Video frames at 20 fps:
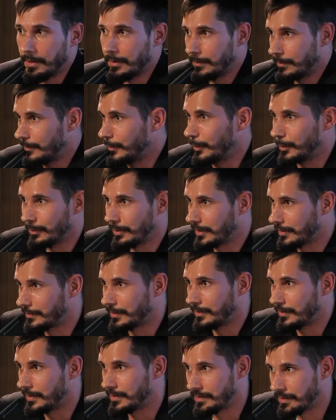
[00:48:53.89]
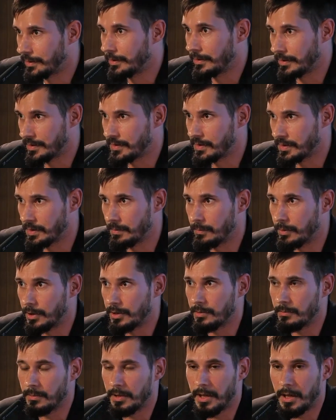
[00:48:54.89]
I think this is the
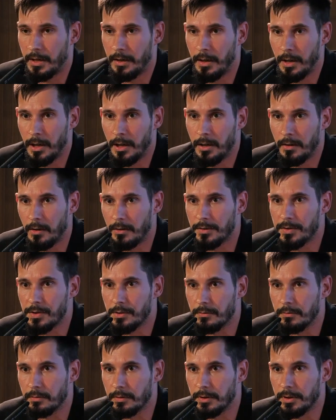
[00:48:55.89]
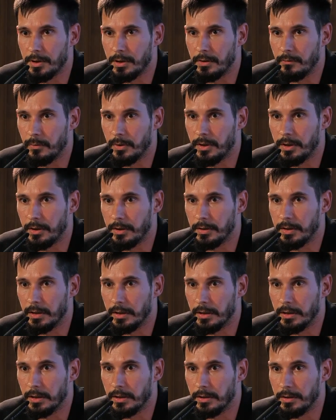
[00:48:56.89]
bottom line, also to learn where
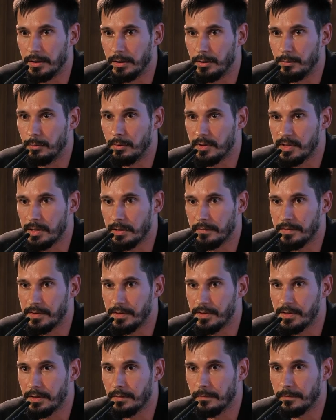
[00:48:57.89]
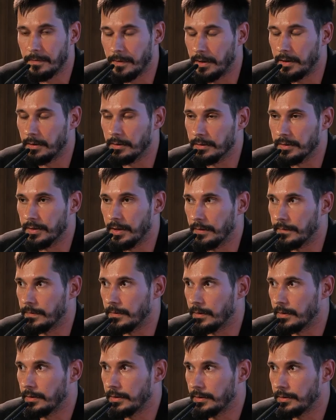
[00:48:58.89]
the Yugoslav system failed,
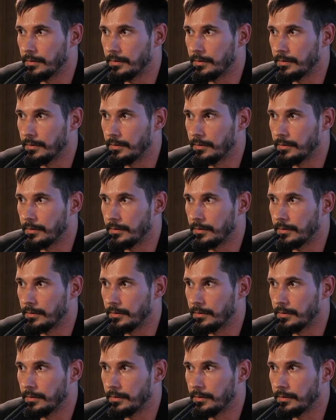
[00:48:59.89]
definitely.